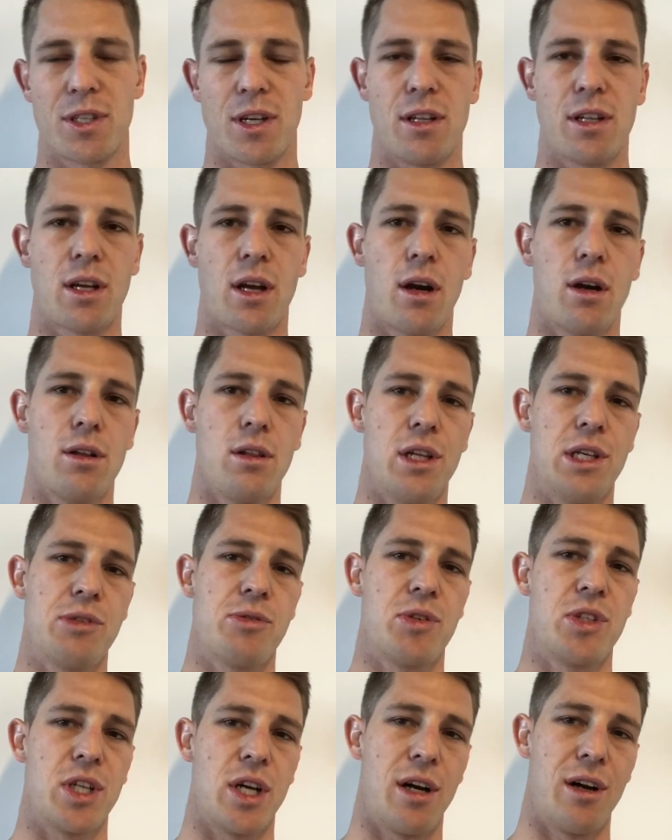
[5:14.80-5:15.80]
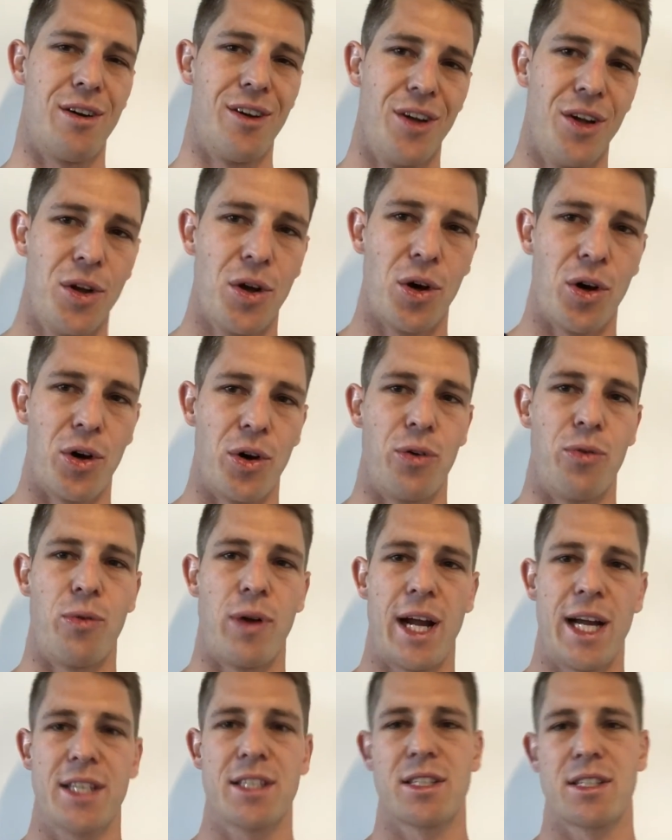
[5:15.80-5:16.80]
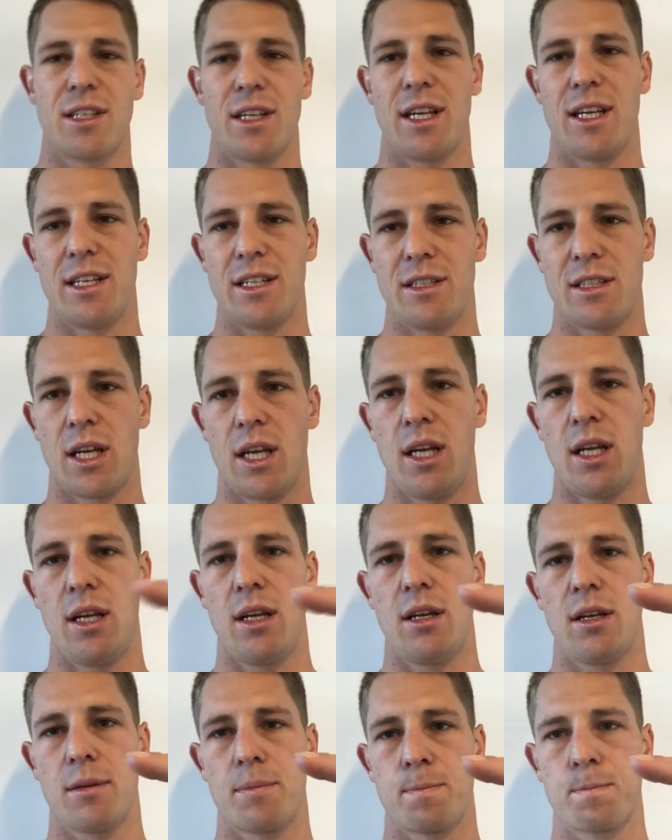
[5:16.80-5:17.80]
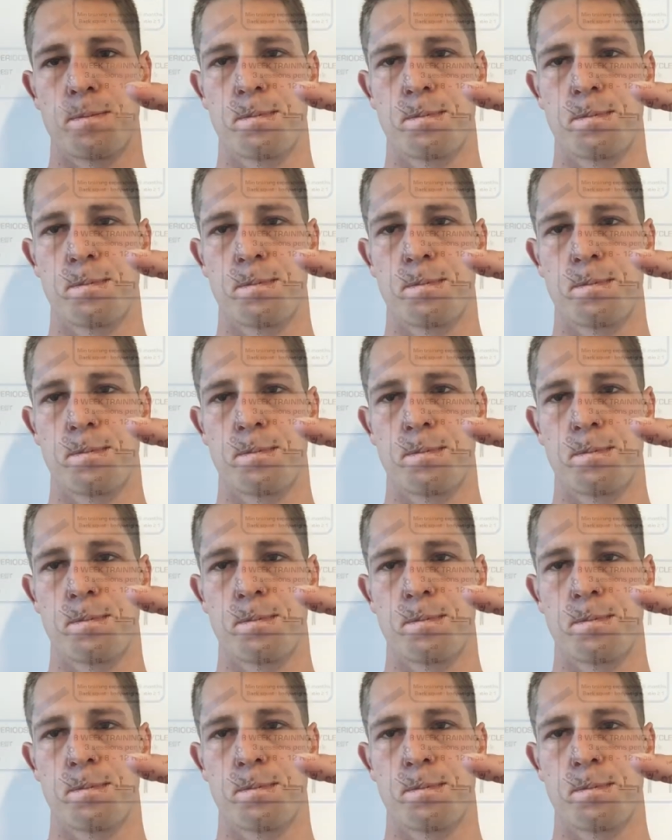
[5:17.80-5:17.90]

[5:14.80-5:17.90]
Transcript: So the current literature on rest is here.